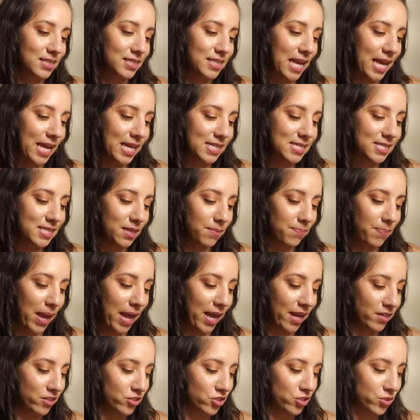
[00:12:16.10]
Tasty
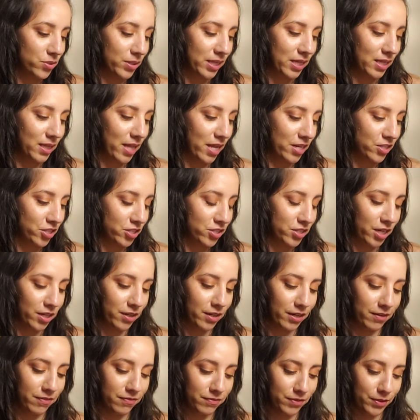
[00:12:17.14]
Pastry
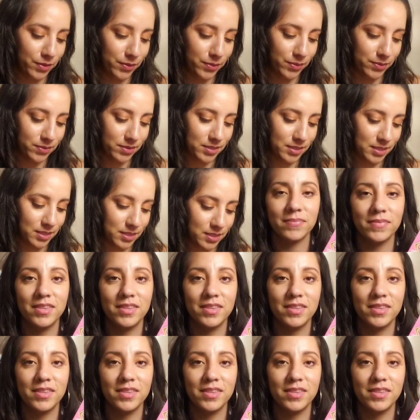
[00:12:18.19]
Legendary Foods.